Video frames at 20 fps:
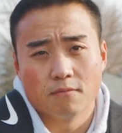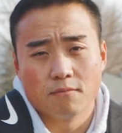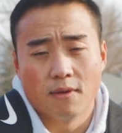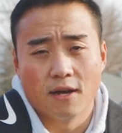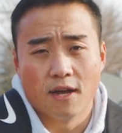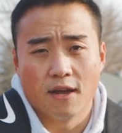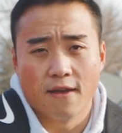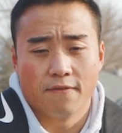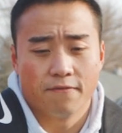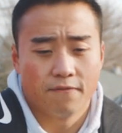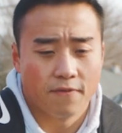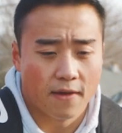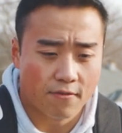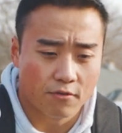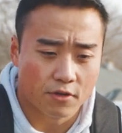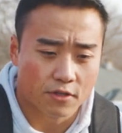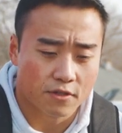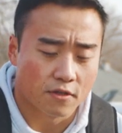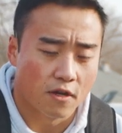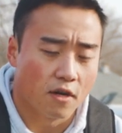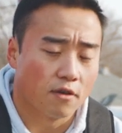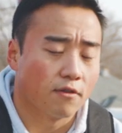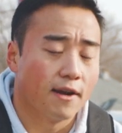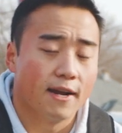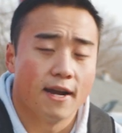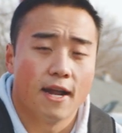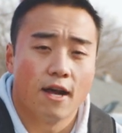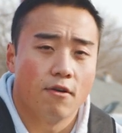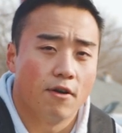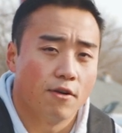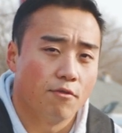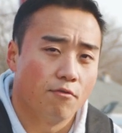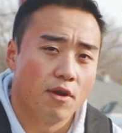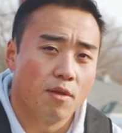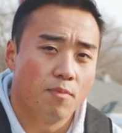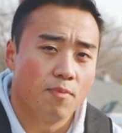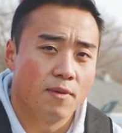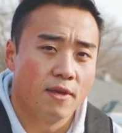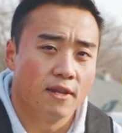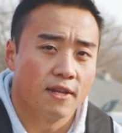my favorite song right now on
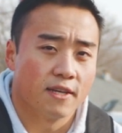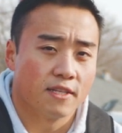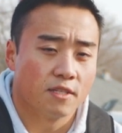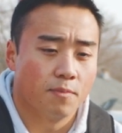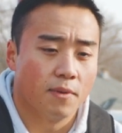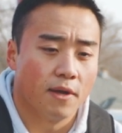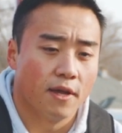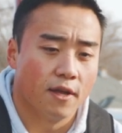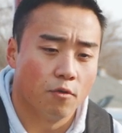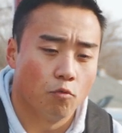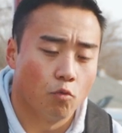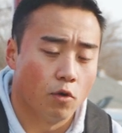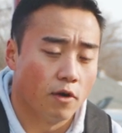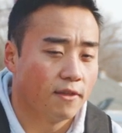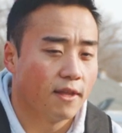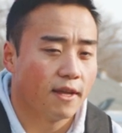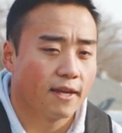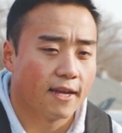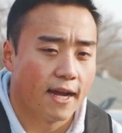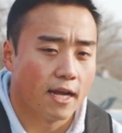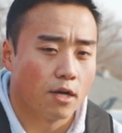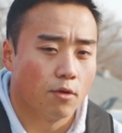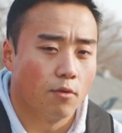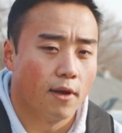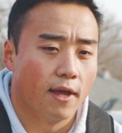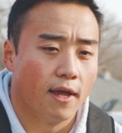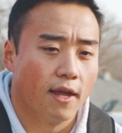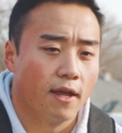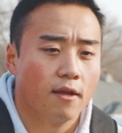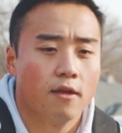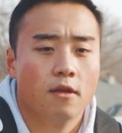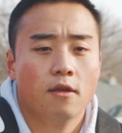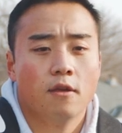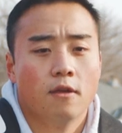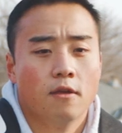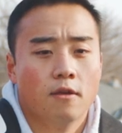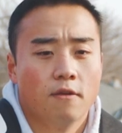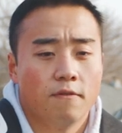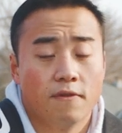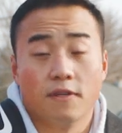repeat has been One That Got Away
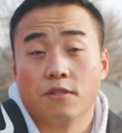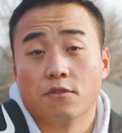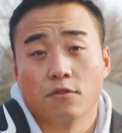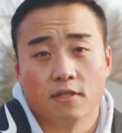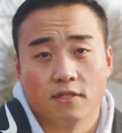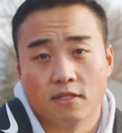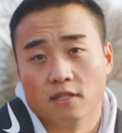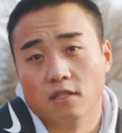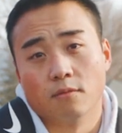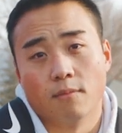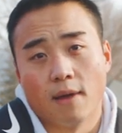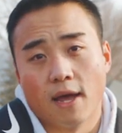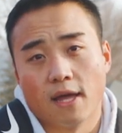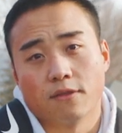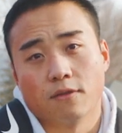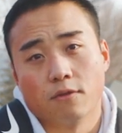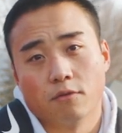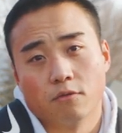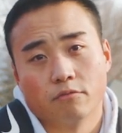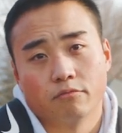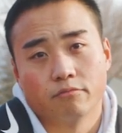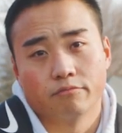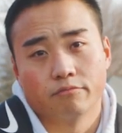featuring Dylan Matthew.